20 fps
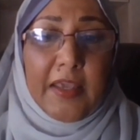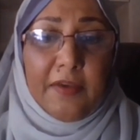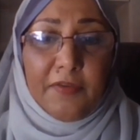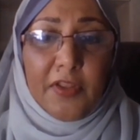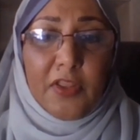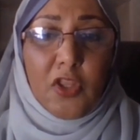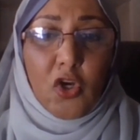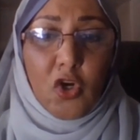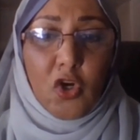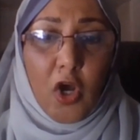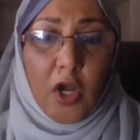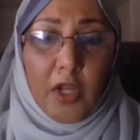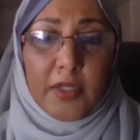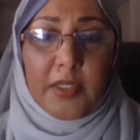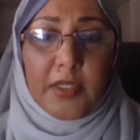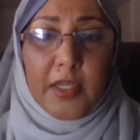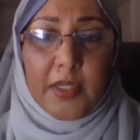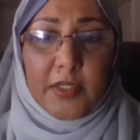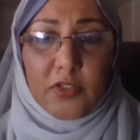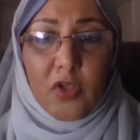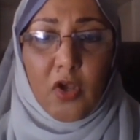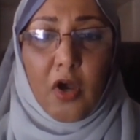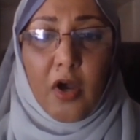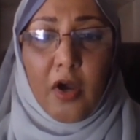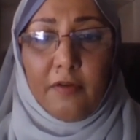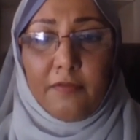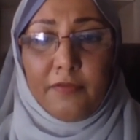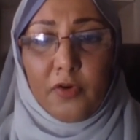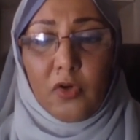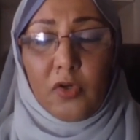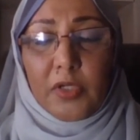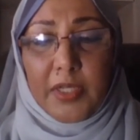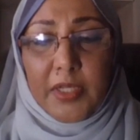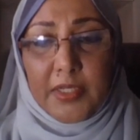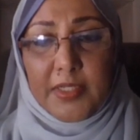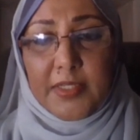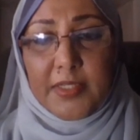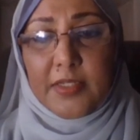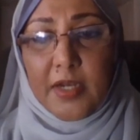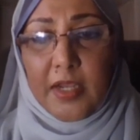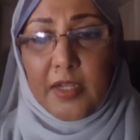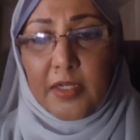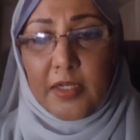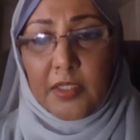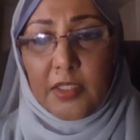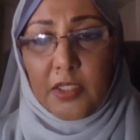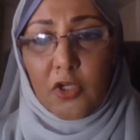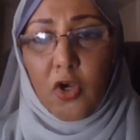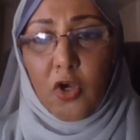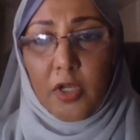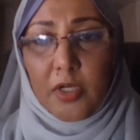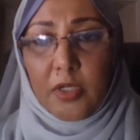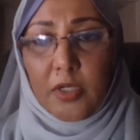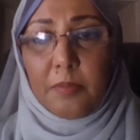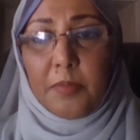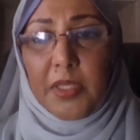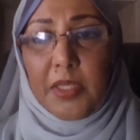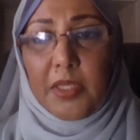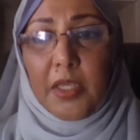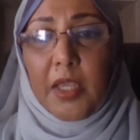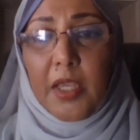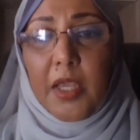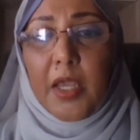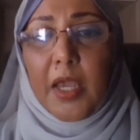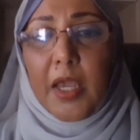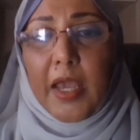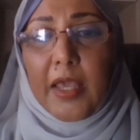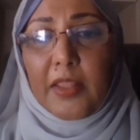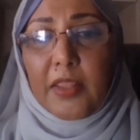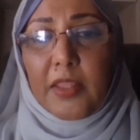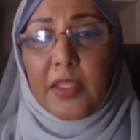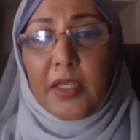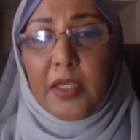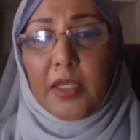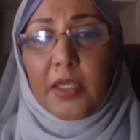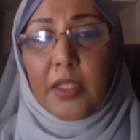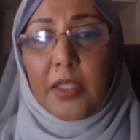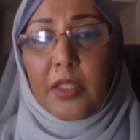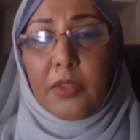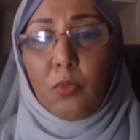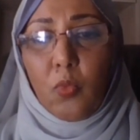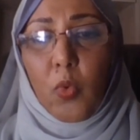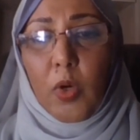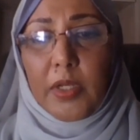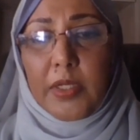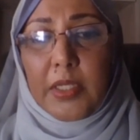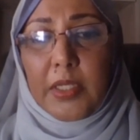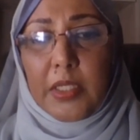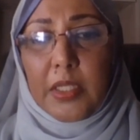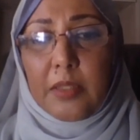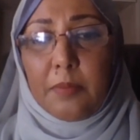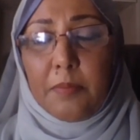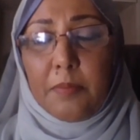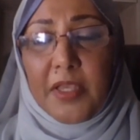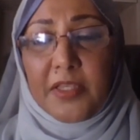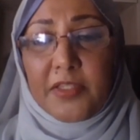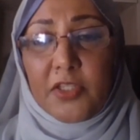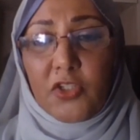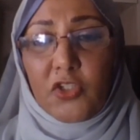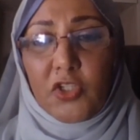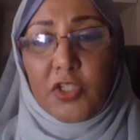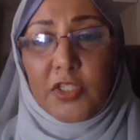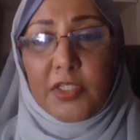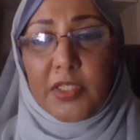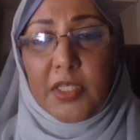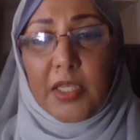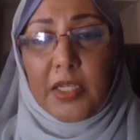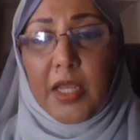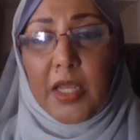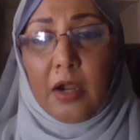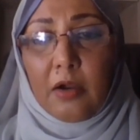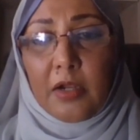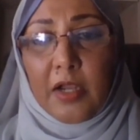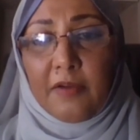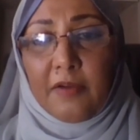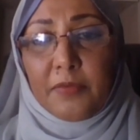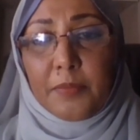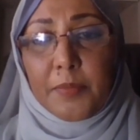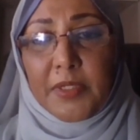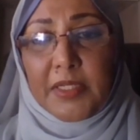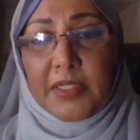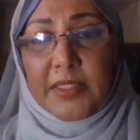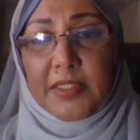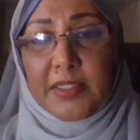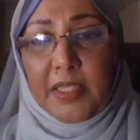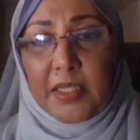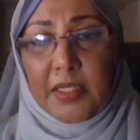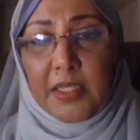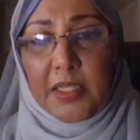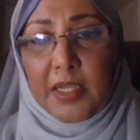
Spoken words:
Given the context of already struggling economy, I think what the message is that our government is